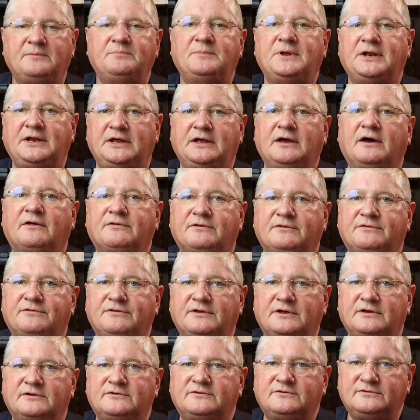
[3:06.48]
and many other
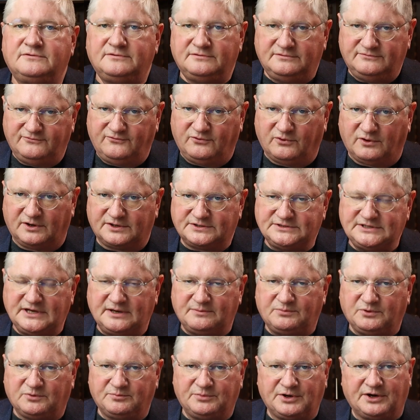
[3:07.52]
things for
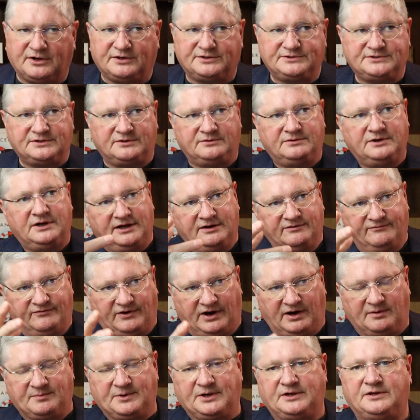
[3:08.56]
example, but also
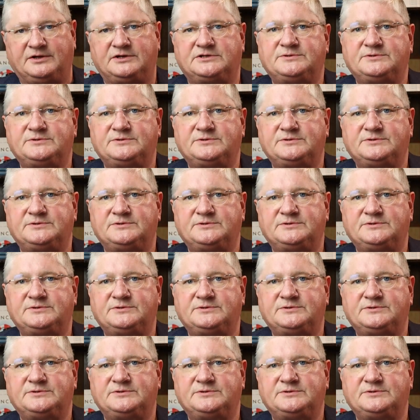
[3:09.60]
environmental